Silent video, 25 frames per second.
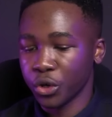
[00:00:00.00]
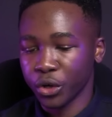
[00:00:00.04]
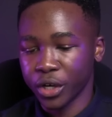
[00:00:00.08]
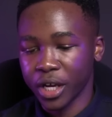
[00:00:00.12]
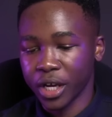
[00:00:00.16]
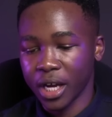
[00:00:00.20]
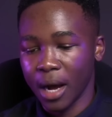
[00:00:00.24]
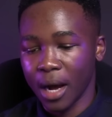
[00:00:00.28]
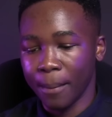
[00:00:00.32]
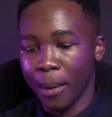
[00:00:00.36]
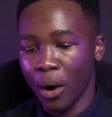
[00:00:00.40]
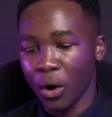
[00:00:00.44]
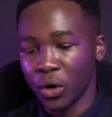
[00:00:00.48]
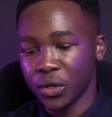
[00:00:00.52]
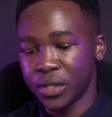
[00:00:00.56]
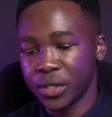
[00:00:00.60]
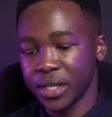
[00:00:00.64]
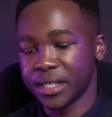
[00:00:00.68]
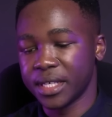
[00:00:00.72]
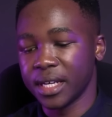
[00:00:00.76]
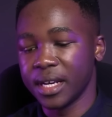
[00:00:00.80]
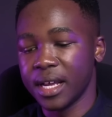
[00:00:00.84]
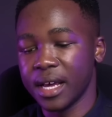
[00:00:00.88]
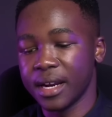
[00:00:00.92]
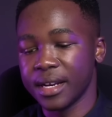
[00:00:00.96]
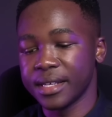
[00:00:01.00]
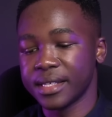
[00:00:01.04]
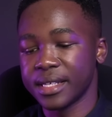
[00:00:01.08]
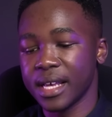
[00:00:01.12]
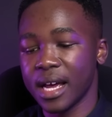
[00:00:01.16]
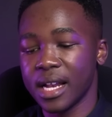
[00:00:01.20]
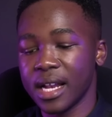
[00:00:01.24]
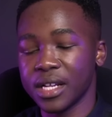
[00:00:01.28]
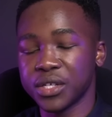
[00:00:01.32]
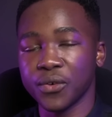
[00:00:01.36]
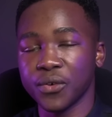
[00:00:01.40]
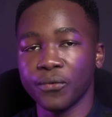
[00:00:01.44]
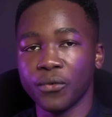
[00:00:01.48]
talking about yesterday's
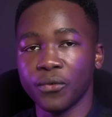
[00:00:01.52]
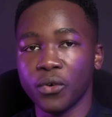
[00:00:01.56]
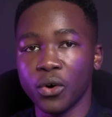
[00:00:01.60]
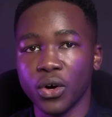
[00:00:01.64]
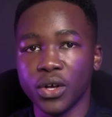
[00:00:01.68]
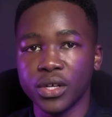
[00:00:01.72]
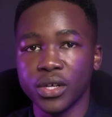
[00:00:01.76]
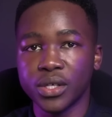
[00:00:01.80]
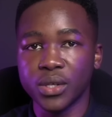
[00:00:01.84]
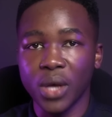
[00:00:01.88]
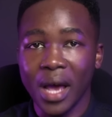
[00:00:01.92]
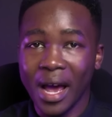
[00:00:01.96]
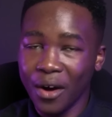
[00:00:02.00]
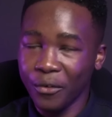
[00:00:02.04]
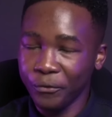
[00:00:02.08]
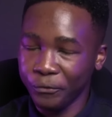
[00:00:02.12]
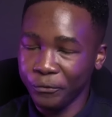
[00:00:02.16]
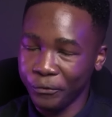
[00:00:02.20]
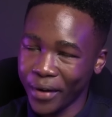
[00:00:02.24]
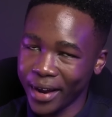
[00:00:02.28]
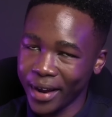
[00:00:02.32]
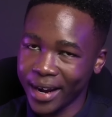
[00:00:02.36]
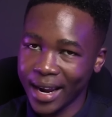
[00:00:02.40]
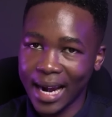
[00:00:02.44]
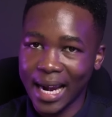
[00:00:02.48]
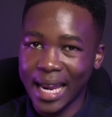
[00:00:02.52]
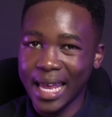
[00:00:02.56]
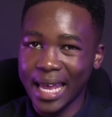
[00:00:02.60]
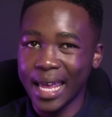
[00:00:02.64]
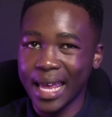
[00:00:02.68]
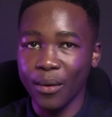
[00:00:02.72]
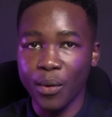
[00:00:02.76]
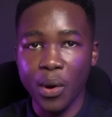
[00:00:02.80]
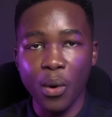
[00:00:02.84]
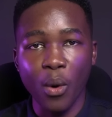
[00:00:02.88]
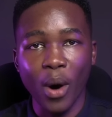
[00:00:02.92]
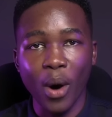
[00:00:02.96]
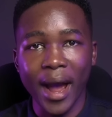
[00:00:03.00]
results, of course, finally,
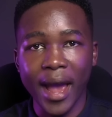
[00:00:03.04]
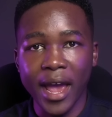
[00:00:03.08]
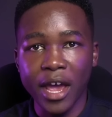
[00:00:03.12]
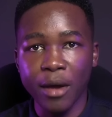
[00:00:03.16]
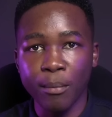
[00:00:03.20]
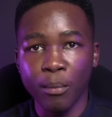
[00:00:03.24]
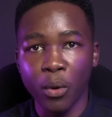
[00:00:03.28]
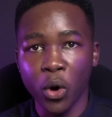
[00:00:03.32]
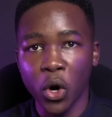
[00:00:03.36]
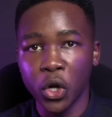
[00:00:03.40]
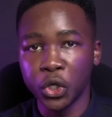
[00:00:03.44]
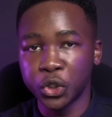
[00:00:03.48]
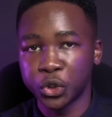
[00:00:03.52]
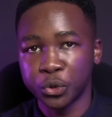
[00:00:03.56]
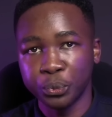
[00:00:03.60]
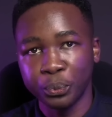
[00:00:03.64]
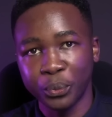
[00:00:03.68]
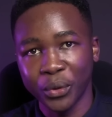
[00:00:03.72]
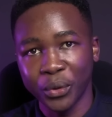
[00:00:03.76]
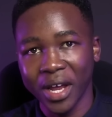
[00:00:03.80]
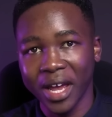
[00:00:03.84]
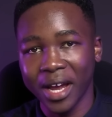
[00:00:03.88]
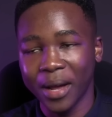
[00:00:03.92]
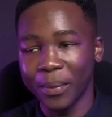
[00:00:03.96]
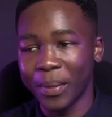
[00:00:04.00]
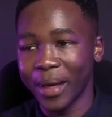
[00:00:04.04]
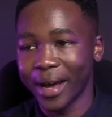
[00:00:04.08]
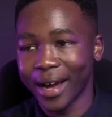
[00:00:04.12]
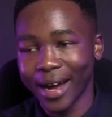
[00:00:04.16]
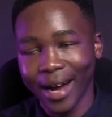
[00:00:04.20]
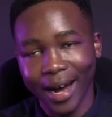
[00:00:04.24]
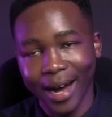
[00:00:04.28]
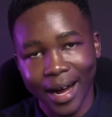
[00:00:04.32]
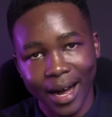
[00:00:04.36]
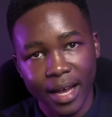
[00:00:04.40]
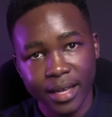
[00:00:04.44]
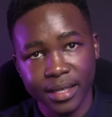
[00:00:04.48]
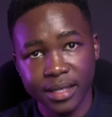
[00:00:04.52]
we were able to break the
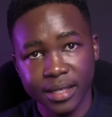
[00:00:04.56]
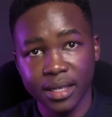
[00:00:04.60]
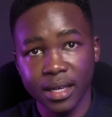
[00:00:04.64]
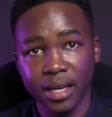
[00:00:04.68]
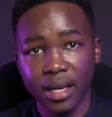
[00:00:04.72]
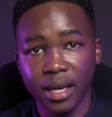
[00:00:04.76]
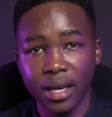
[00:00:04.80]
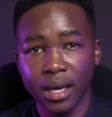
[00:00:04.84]
curse.